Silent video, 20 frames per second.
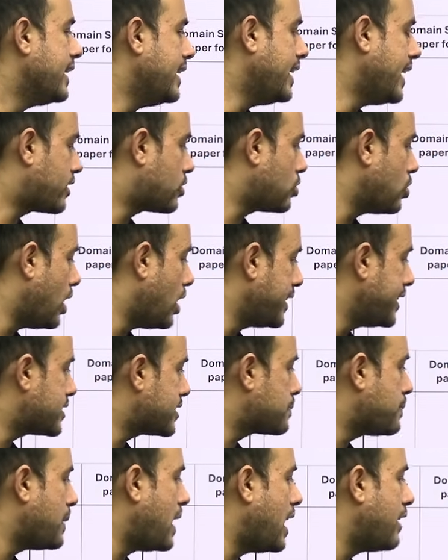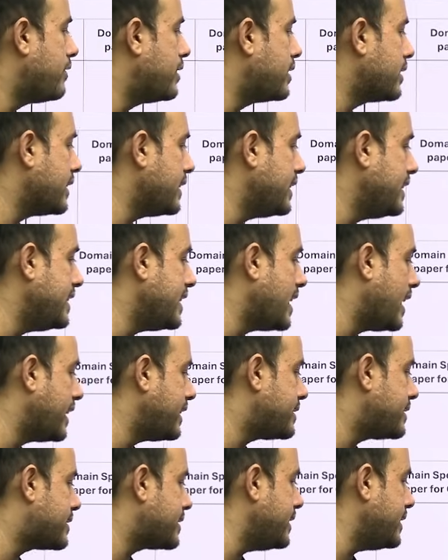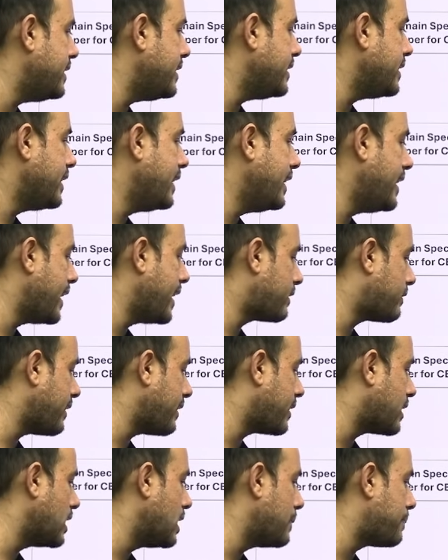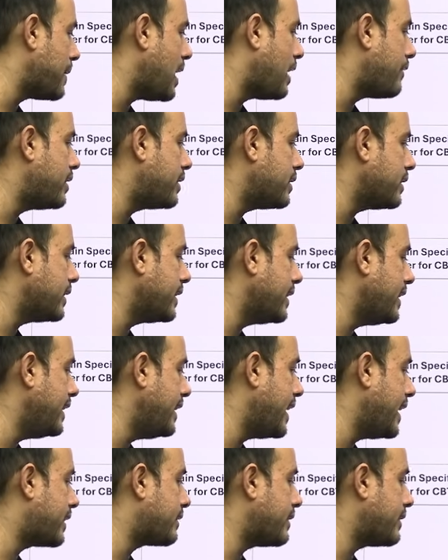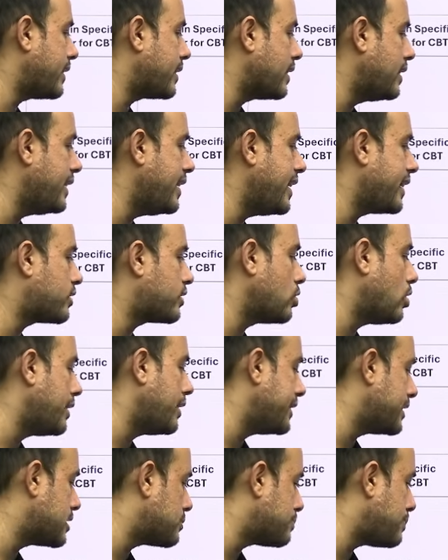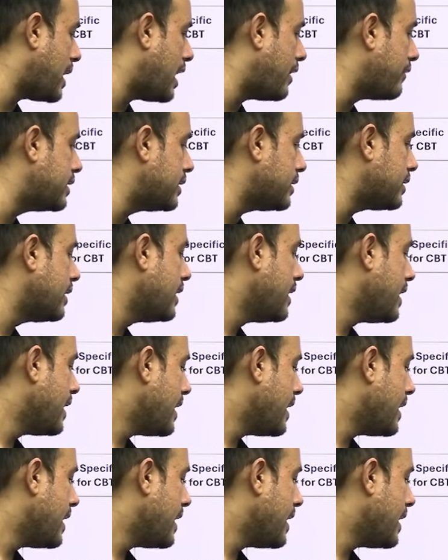electronics power, EIC, electrical power, electrical electronics power,